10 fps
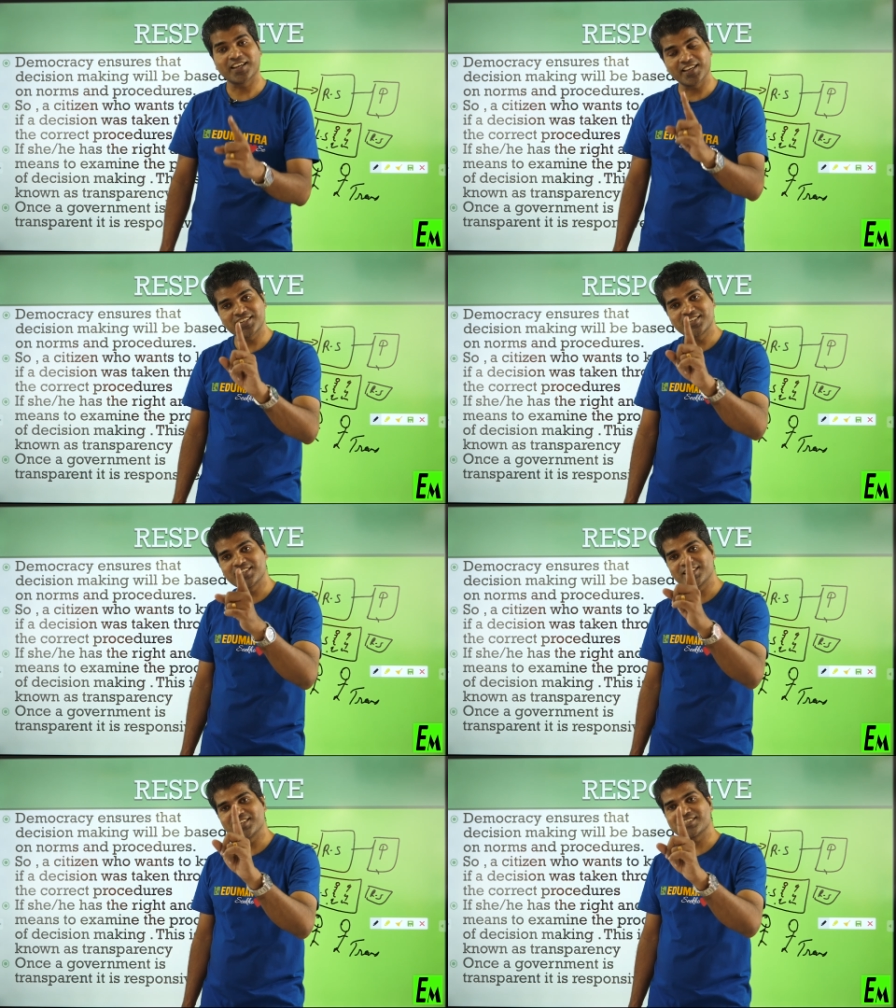
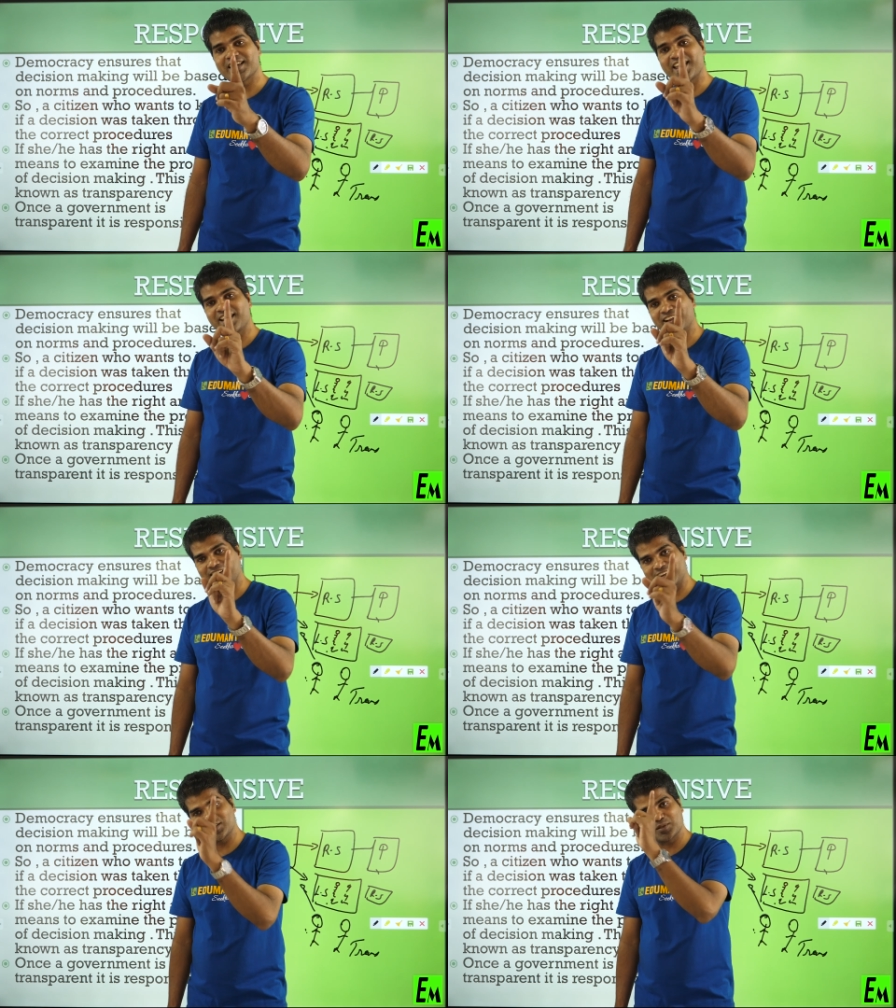it is a
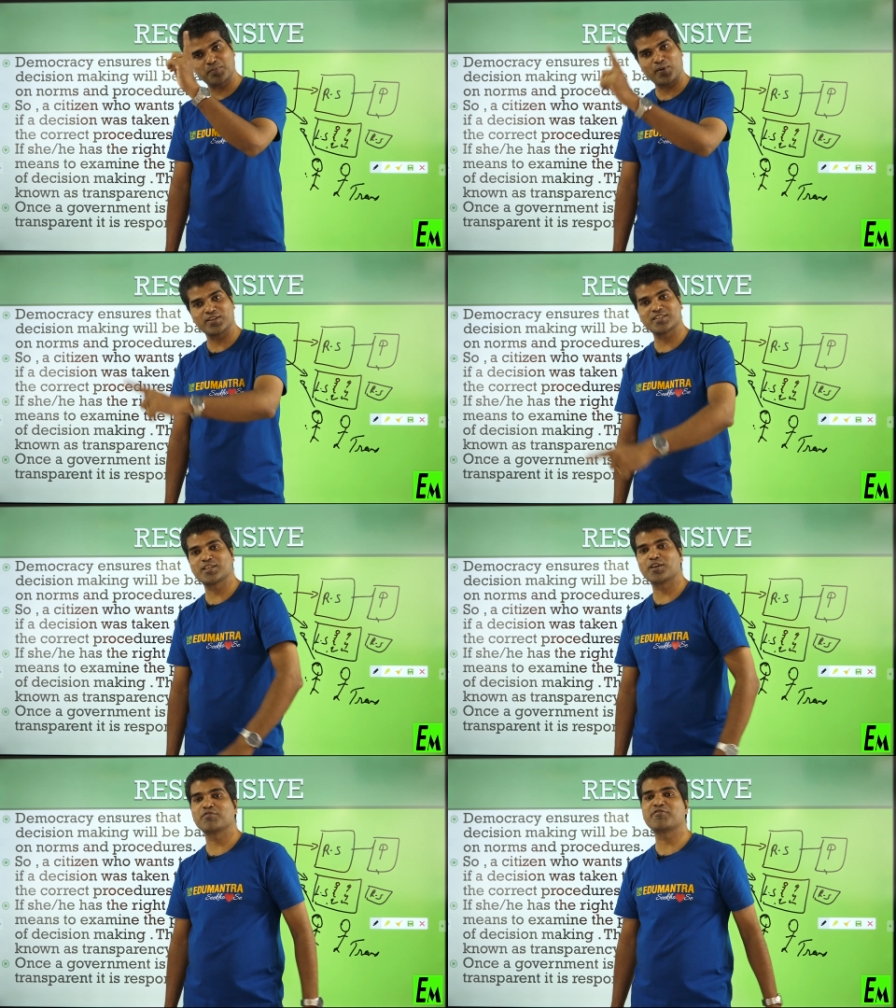
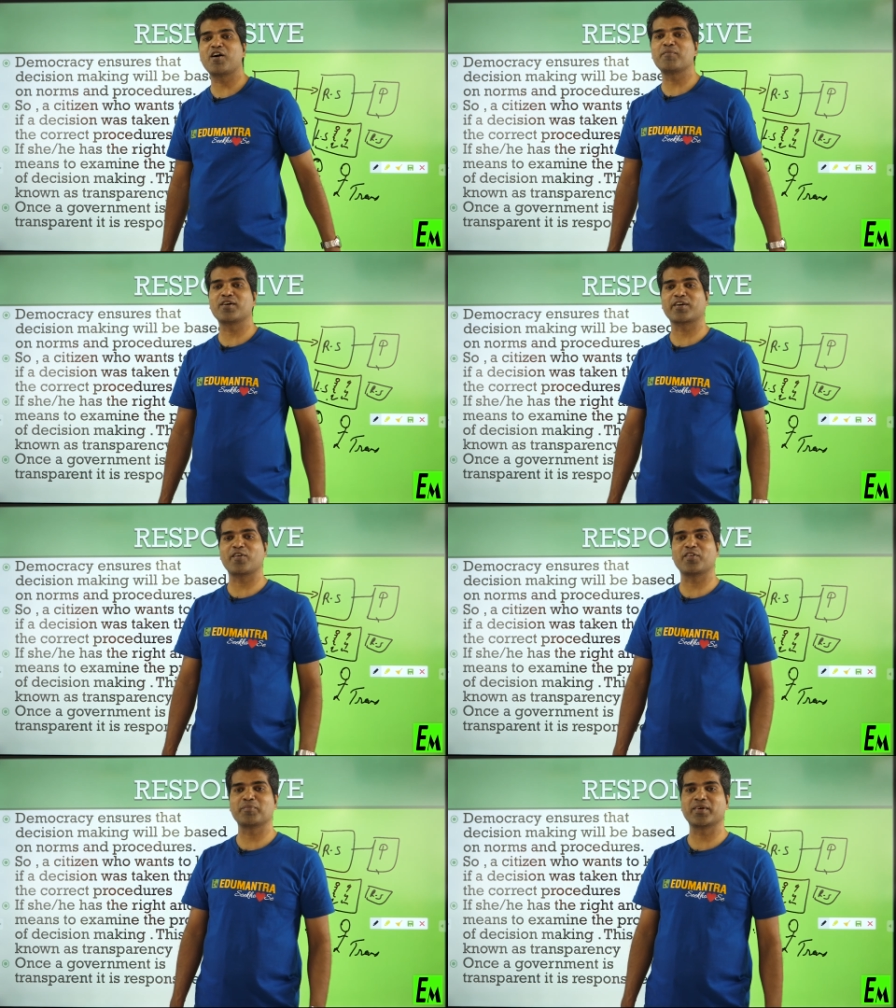responsive form of
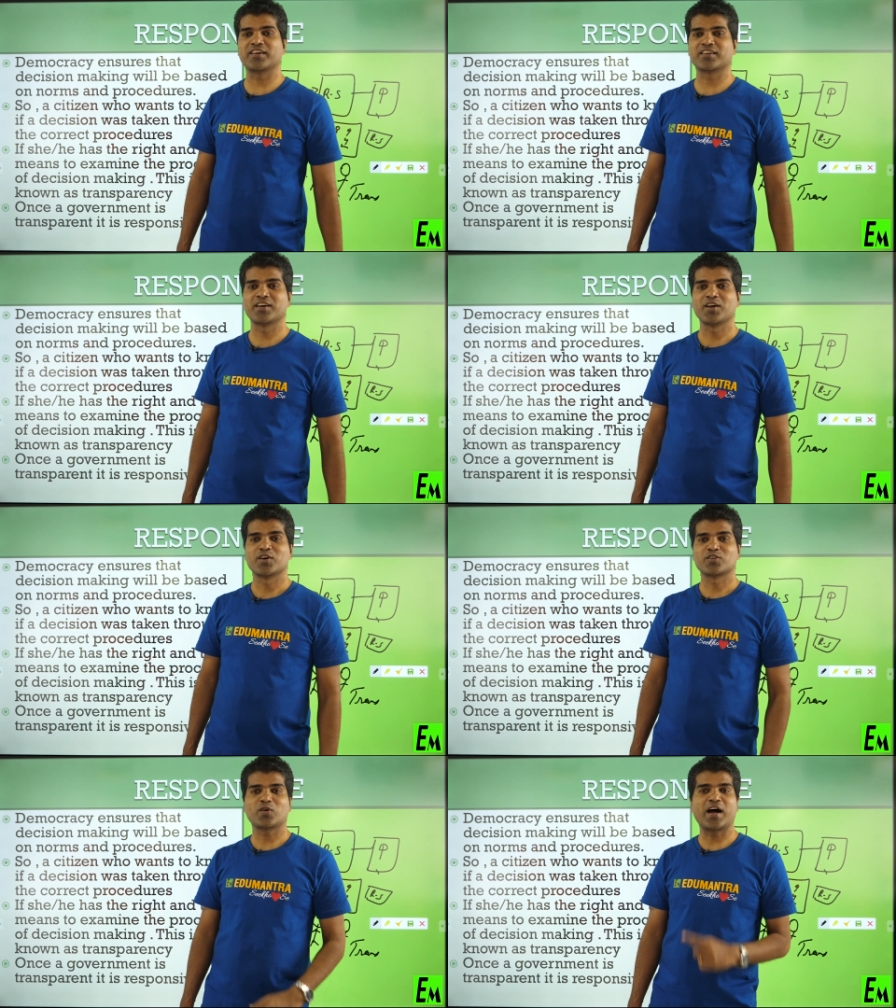government.
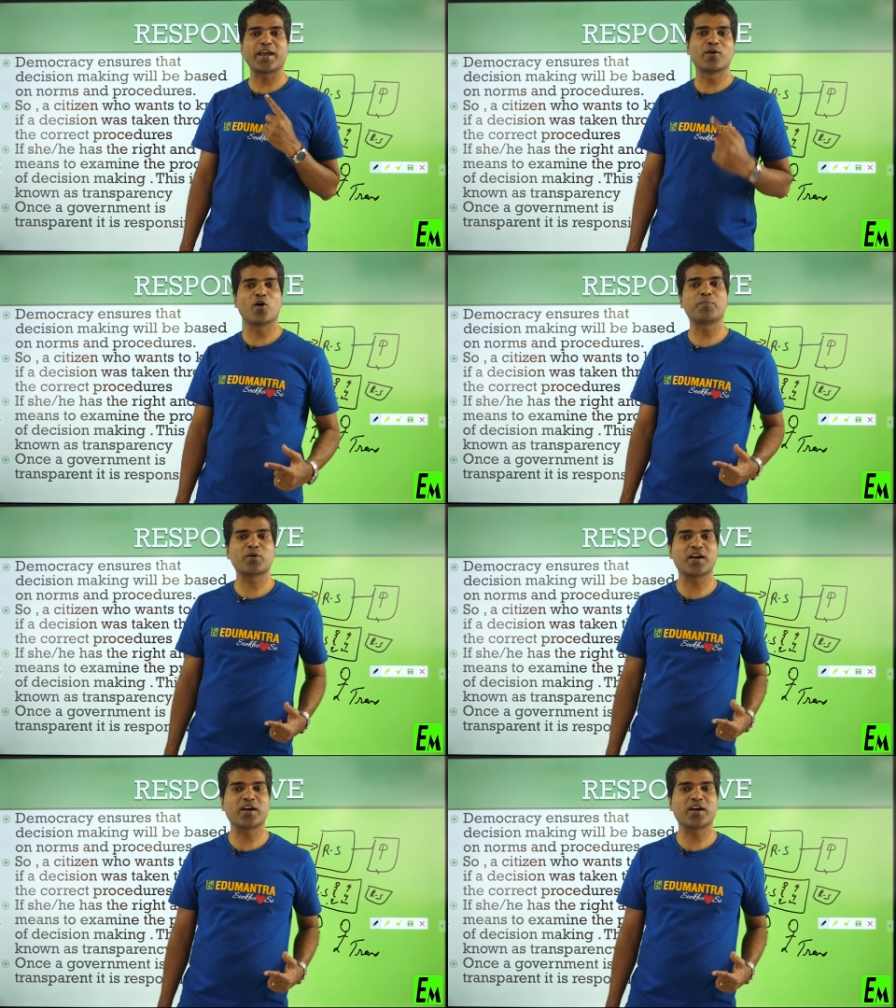So I hope you